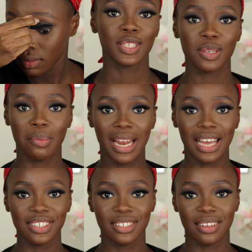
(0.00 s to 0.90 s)
So my
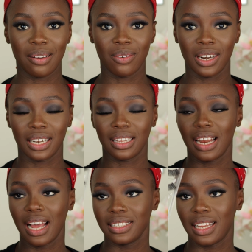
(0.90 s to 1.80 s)
lashes are on, and the
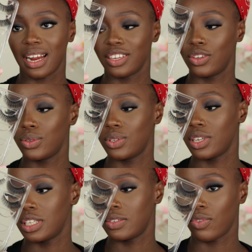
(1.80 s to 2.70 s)
lash that I used
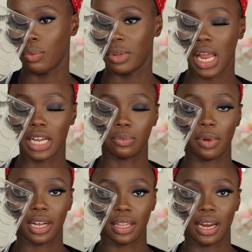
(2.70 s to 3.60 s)
is from a lash
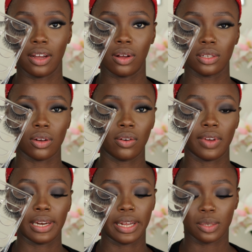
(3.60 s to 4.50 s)
pack that I got off
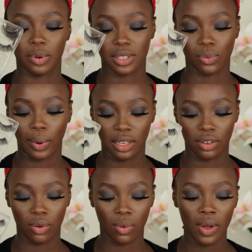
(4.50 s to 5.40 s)
AliExpress a while
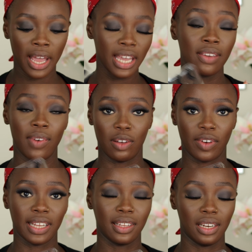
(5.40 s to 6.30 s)
ago. If I
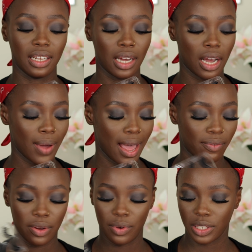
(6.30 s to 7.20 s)
find the link, I'll
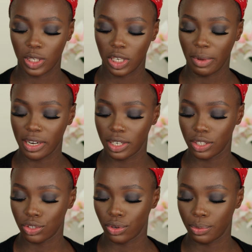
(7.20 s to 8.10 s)
have it written in my
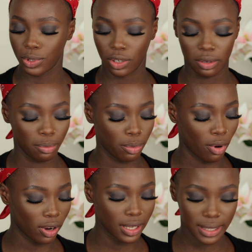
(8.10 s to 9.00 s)
description
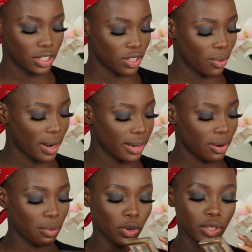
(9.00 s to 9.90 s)
box. So right
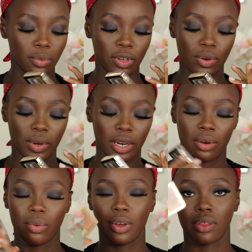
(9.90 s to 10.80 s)
now I'm going to be going
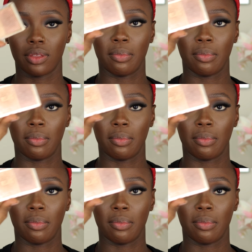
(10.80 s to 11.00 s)
in with